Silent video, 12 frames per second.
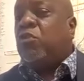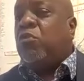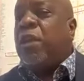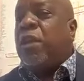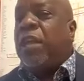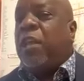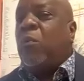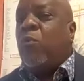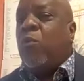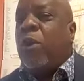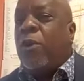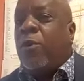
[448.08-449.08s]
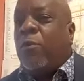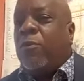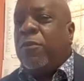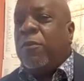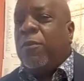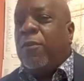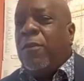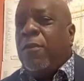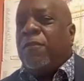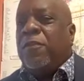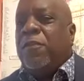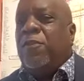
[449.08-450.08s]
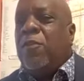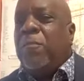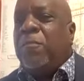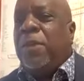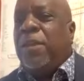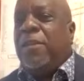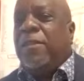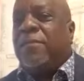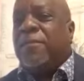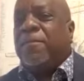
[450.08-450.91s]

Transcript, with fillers: creating wealth for Europeans.